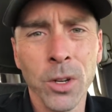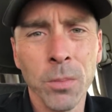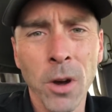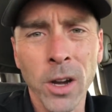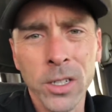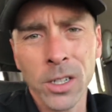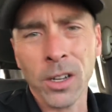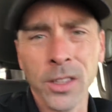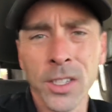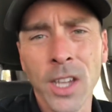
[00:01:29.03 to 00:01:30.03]
you're parked
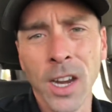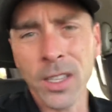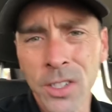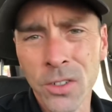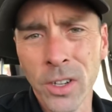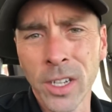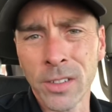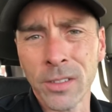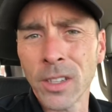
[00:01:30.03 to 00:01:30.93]
on the side of the street